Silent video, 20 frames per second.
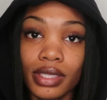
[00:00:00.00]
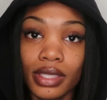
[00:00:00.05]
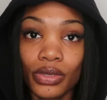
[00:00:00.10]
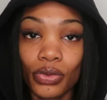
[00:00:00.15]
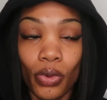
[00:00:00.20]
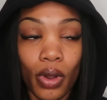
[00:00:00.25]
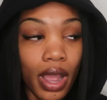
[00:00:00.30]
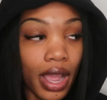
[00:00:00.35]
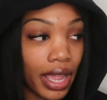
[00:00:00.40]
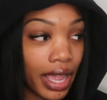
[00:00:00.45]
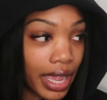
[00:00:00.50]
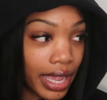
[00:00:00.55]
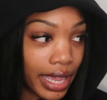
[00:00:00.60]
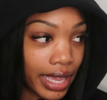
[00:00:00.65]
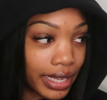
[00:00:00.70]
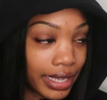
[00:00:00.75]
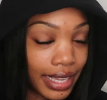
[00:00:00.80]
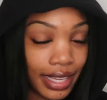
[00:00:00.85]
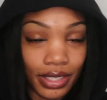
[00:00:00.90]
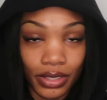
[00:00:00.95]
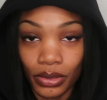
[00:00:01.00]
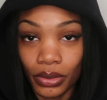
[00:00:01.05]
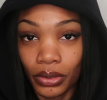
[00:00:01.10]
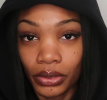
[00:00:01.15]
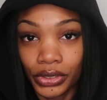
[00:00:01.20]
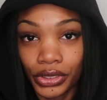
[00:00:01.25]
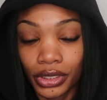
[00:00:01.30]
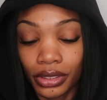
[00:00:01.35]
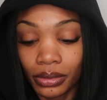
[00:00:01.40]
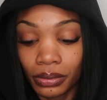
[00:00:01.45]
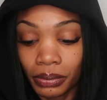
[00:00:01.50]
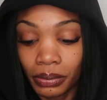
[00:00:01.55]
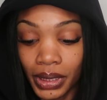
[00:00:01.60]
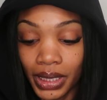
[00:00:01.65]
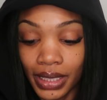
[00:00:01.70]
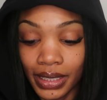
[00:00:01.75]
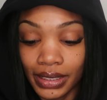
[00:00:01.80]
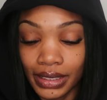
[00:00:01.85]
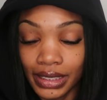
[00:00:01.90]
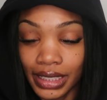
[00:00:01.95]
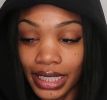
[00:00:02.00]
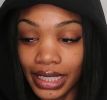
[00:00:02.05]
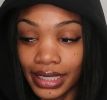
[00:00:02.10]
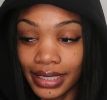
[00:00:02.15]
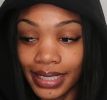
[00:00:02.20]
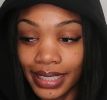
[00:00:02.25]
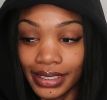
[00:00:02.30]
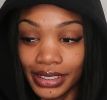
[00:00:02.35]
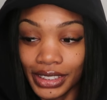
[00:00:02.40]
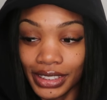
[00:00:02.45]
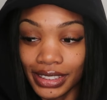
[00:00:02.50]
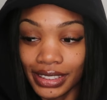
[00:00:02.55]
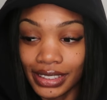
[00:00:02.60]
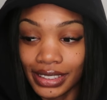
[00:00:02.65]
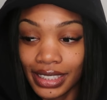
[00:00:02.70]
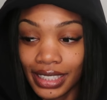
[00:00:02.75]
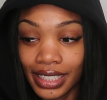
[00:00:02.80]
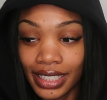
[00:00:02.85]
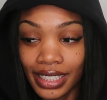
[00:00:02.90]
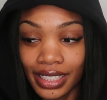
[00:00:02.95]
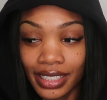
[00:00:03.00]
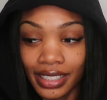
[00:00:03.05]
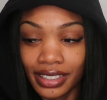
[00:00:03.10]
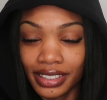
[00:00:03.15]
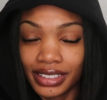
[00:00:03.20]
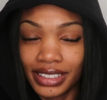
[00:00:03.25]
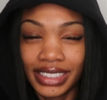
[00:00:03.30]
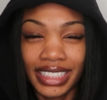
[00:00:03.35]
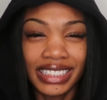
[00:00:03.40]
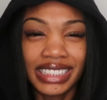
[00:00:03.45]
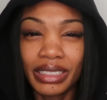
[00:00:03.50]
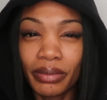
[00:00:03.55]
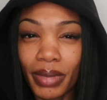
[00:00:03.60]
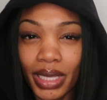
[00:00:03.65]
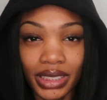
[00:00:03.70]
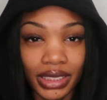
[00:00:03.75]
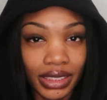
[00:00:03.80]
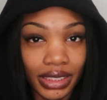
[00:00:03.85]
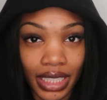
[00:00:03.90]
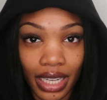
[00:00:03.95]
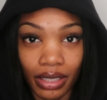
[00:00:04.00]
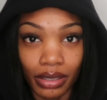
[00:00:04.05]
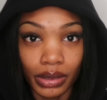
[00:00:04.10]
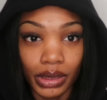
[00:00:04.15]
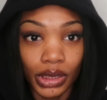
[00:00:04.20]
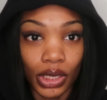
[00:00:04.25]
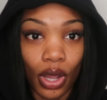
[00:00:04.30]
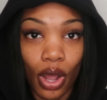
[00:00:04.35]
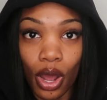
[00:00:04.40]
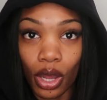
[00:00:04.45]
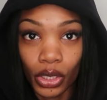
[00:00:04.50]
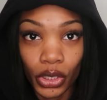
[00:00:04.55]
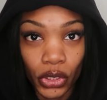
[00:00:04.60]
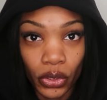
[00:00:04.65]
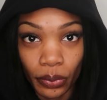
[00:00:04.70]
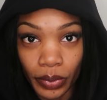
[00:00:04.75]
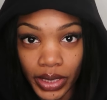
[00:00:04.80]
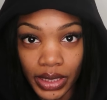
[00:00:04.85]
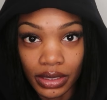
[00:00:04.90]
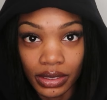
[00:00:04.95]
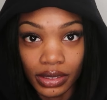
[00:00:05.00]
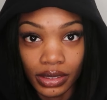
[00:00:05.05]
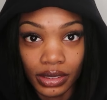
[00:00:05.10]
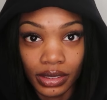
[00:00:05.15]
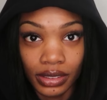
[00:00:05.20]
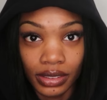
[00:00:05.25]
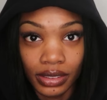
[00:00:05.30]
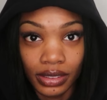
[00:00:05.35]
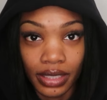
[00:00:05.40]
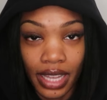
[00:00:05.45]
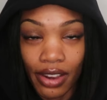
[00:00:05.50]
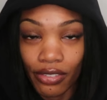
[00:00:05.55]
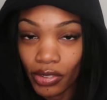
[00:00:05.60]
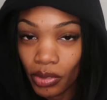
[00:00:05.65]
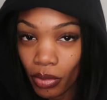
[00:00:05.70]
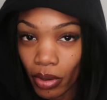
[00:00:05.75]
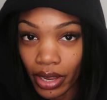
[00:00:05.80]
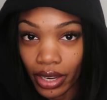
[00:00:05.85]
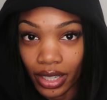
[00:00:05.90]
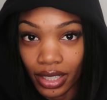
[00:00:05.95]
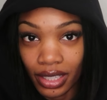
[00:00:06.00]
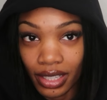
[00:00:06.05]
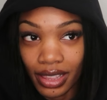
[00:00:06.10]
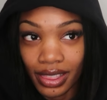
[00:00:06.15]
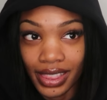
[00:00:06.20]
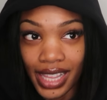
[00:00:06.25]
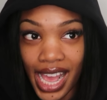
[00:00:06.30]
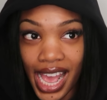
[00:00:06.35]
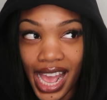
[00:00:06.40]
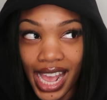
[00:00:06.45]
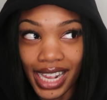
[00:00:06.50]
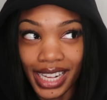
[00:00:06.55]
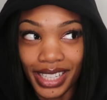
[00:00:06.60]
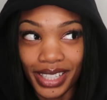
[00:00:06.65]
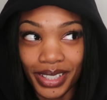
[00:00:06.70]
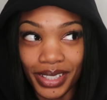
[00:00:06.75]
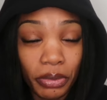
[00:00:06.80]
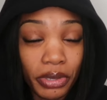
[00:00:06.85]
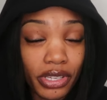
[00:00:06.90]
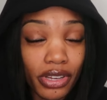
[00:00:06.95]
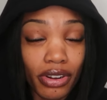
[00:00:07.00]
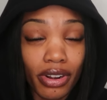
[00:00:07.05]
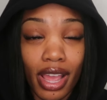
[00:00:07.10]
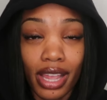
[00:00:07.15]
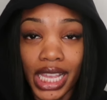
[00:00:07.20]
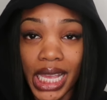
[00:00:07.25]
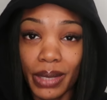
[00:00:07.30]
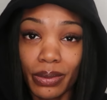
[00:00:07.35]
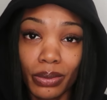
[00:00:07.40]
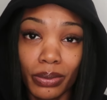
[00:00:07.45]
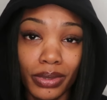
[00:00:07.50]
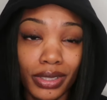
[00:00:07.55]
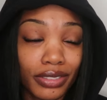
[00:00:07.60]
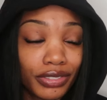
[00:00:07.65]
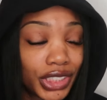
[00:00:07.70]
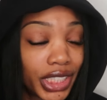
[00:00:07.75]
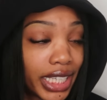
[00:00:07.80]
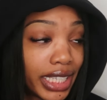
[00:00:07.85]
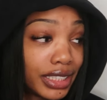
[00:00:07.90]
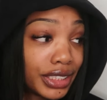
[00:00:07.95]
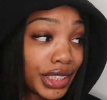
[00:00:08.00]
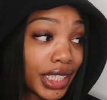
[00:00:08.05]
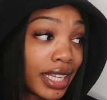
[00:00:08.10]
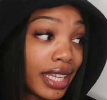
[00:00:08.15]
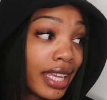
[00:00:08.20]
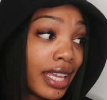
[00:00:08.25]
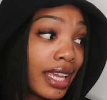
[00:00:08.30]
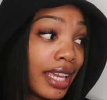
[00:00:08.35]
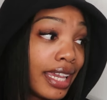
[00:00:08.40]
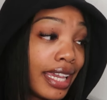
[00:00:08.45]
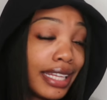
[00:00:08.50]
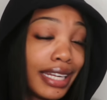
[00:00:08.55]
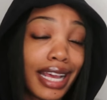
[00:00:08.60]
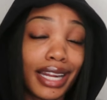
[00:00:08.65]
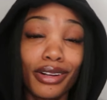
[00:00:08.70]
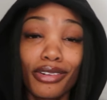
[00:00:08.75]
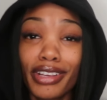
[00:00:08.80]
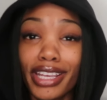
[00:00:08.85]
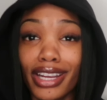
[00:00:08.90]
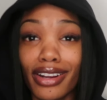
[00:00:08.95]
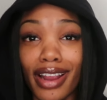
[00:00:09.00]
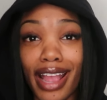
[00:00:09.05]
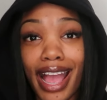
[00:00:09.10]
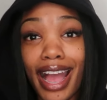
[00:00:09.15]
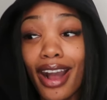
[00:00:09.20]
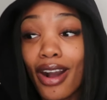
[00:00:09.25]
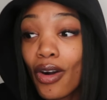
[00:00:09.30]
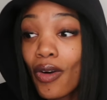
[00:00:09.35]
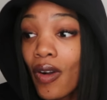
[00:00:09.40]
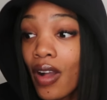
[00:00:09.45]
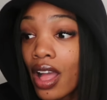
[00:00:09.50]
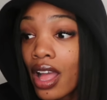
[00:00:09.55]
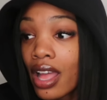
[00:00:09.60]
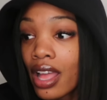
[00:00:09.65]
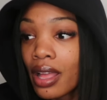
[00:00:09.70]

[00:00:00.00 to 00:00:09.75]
This is why I hate cancel culture because it, it just sends a message out to all humans everywhere that humans are not capable of change. And I don't care how